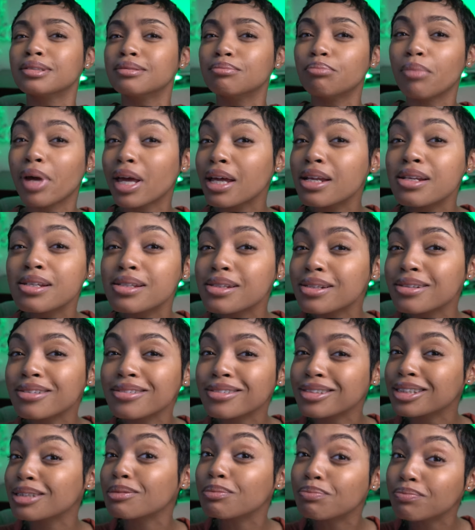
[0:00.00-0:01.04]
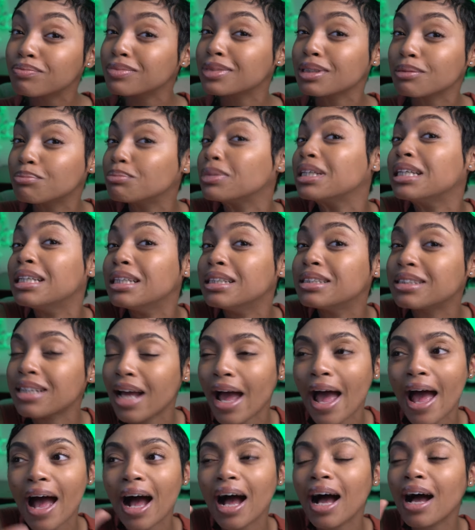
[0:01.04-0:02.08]
meant to, to be, to
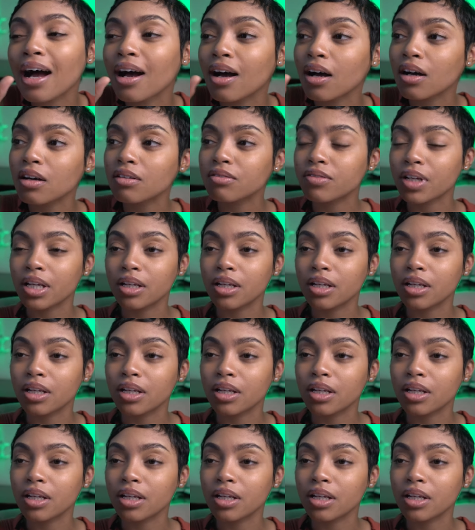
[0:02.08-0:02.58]
have.